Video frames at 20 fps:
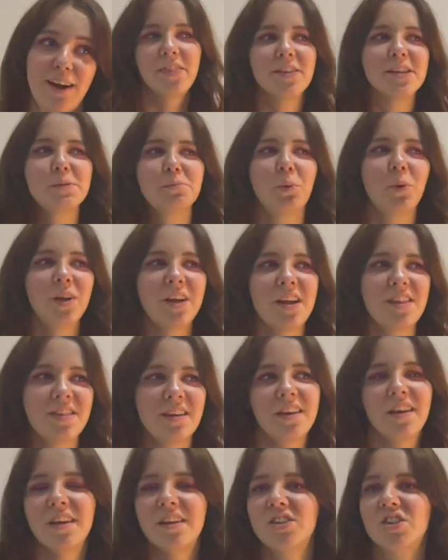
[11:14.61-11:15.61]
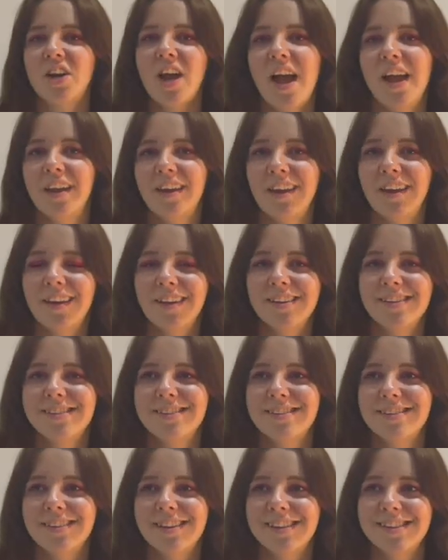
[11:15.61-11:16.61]
At this point, I think hitchhiking
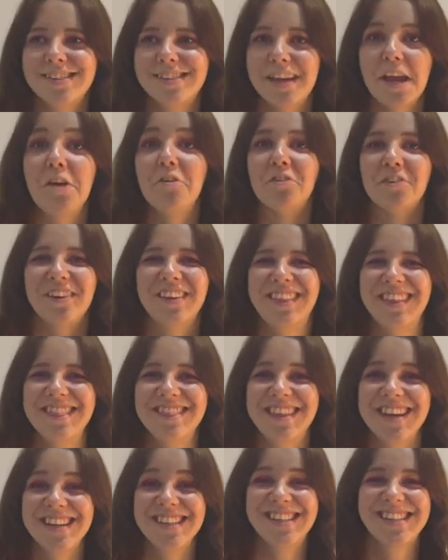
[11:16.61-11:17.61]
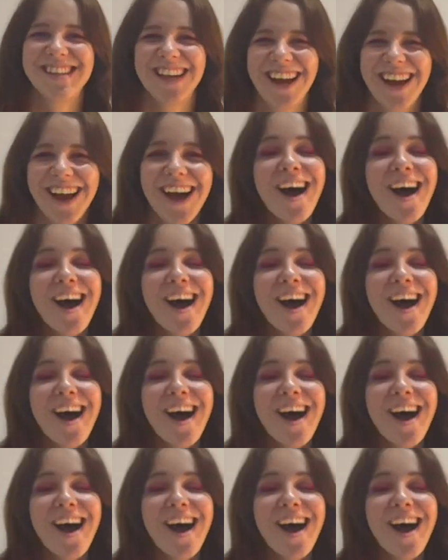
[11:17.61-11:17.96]
is, is safer than this,